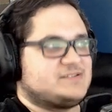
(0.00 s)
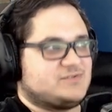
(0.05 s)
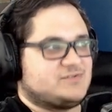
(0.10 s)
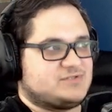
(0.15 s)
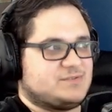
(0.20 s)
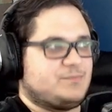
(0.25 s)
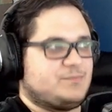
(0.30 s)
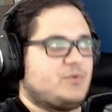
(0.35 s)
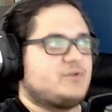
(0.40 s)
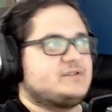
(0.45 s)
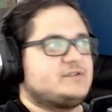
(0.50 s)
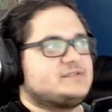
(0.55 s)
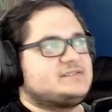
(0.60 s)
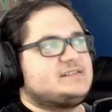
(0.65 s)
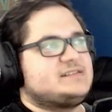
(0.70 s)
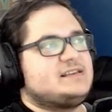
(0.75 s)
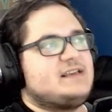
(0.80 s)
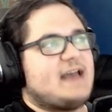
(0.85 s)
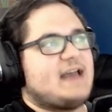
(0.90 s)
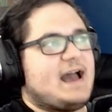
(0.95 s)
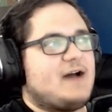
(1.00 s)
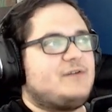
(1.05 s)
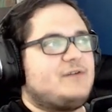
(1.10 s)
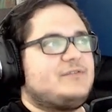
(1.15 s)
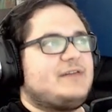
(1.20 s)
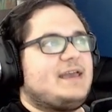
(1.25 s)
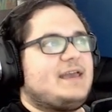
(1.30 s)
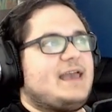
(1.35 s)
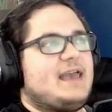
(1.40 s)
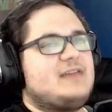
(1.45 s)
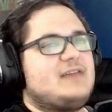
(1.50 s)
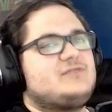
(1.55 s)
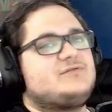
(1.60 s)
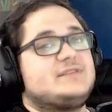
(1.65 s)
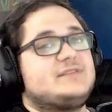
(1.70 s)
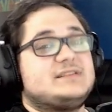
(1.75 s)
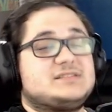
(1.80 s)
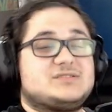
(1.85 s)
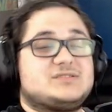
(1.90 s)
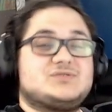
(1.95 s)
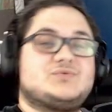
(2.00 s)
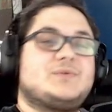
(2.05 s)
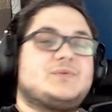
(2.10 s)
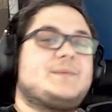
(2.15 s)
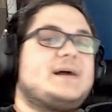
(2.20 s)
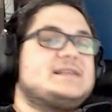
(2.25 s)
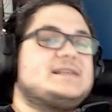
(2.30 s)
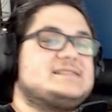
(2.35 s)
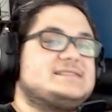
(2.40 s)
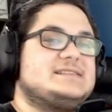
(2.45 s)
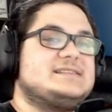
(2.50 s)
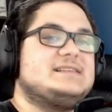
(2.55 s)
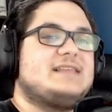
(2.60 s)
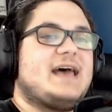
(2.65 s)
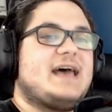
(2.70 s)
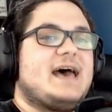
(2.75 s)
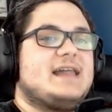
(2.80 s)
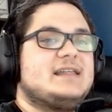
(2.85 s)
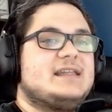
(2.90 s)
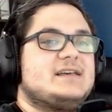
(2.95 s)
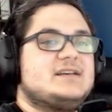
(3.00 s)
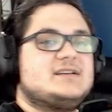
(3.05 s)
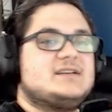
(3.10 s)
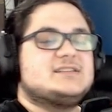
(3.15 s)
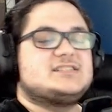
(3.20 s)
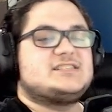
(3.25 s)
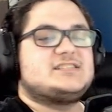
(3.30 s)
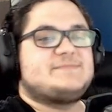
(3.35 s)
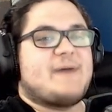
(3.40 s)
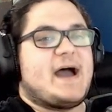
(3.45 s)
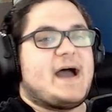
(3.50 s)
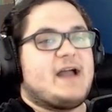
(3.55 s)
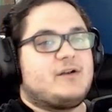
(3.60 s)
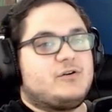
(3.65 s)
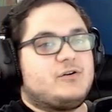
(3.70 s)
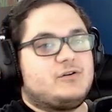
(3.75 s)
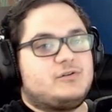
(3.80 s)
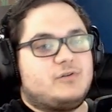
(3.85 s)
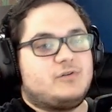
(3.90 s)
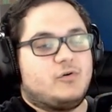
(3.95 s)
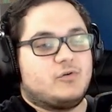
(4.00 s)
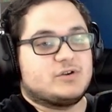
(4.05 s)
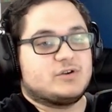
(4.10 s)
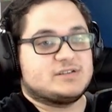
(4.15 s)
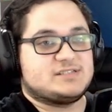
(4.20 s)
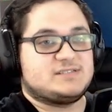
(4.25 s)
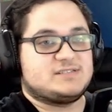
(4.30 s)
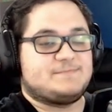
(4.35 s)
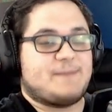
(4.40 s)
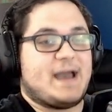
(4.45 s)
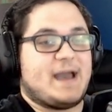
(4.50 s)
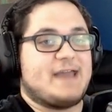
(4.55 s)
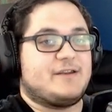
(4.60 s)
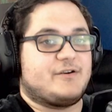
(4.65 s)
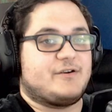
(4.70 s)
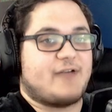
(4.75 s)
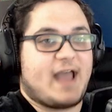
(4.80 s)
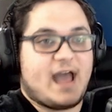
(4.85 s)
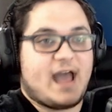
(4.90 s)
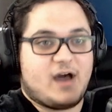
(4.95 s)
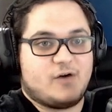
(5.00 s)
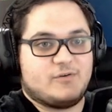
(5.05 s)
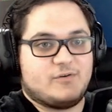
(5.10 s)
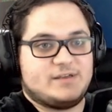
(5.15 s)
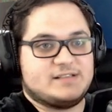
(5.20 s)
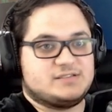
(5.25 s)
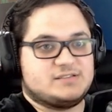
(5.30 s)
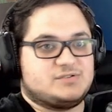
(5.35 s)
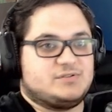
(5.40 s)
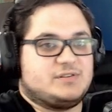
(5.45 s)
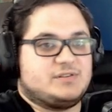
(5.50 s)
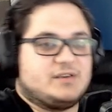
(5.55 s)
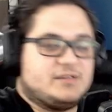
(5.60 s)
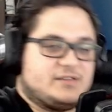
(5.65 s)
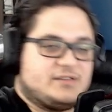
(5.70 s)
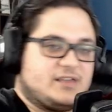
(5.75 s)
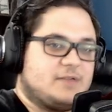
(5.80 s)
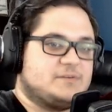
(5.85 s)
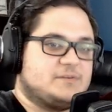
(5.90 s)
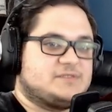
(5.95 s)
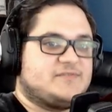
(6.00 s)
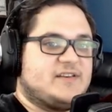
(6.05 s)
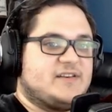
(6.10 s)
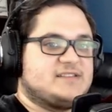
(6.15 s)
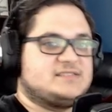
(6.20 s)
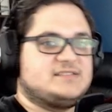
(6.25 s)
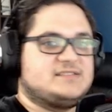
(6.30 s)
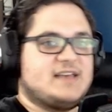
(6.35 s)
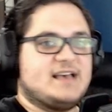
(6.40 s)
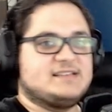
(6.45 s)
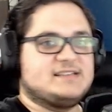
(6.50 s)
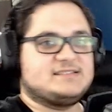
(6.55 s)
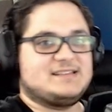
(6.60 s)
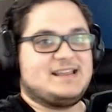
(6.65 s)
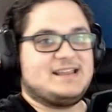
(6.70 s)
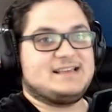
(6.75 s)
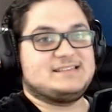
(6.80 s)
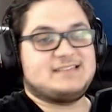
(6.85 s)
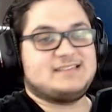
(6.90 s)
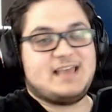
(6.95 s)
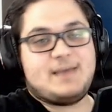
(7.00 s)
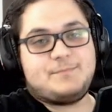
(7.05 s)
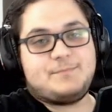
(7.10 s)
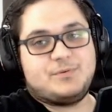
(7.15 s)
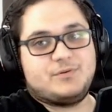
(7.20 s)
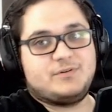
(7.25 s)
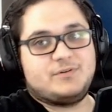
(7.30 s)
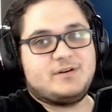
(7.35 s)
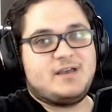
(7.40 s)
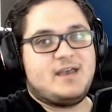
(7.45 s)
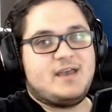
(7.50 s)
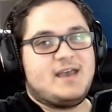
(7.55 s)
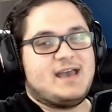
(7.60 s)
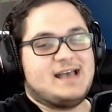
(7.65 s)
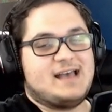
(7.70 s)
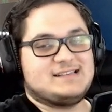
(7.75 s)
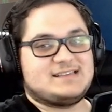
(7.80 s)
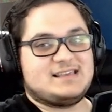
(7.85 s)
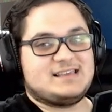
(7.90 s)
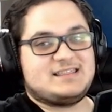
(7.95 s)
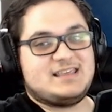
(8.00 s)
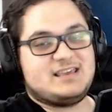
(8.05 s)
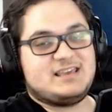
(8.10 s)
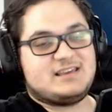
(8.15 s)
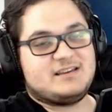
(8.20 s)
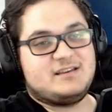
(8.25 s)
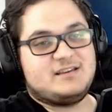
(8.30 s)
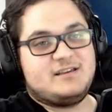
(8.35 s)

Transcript: So it's important to see how they handle things, because we might see that spiral or spider out into the other gaming space as an example, as I think